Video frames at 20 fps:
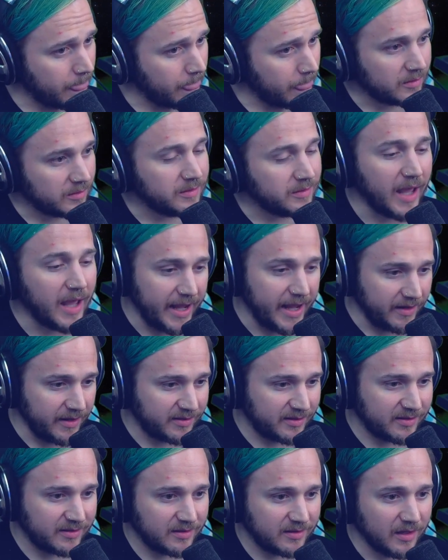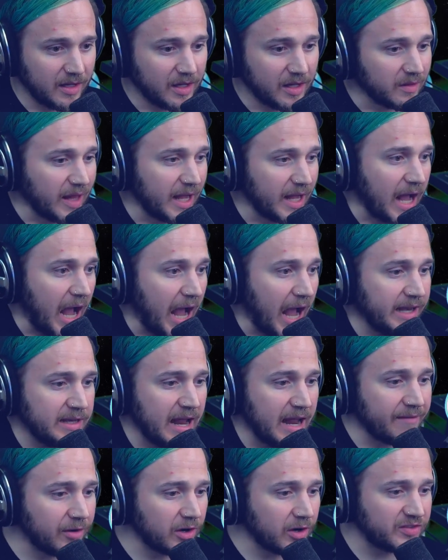Nice. Like, I'd
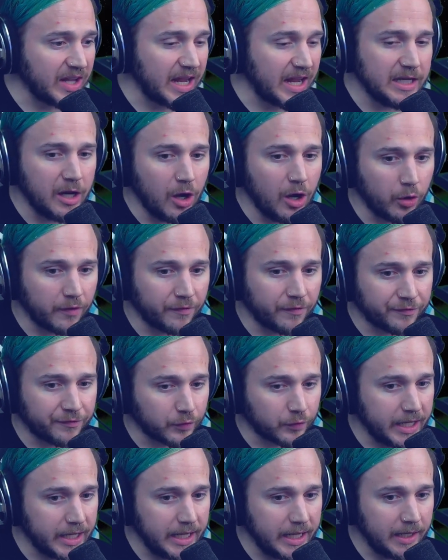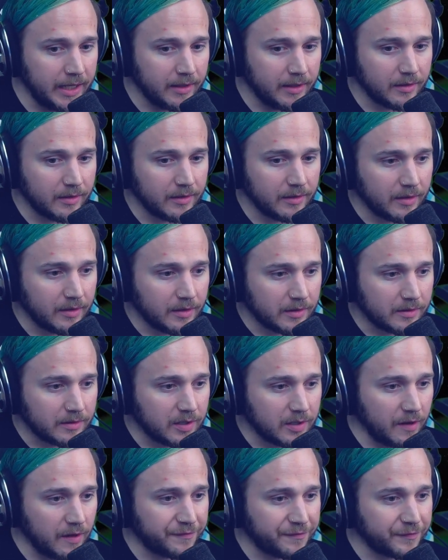never say no to free
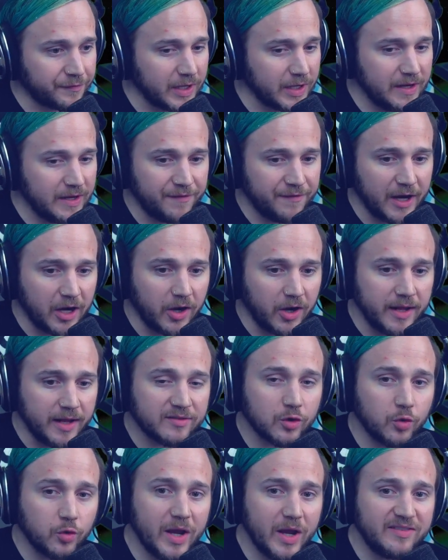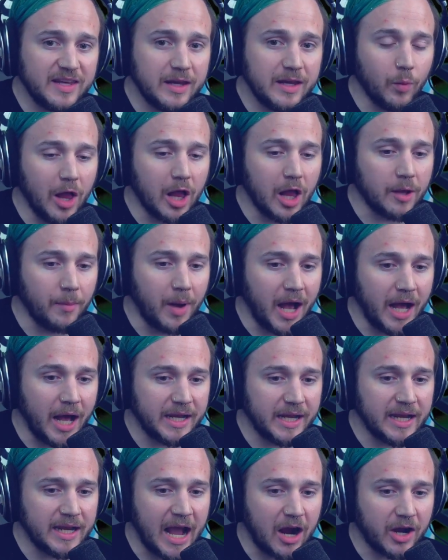variants. Quizzy, welcome on
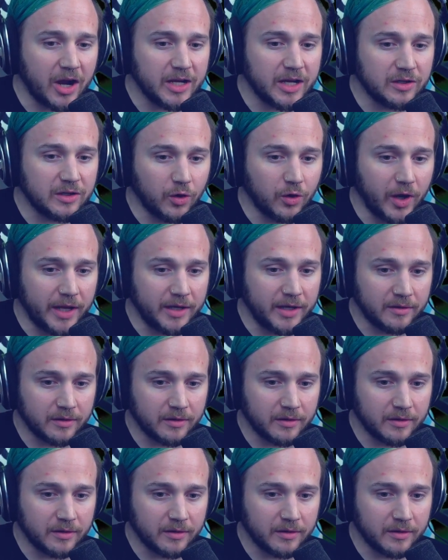in. How are you doing?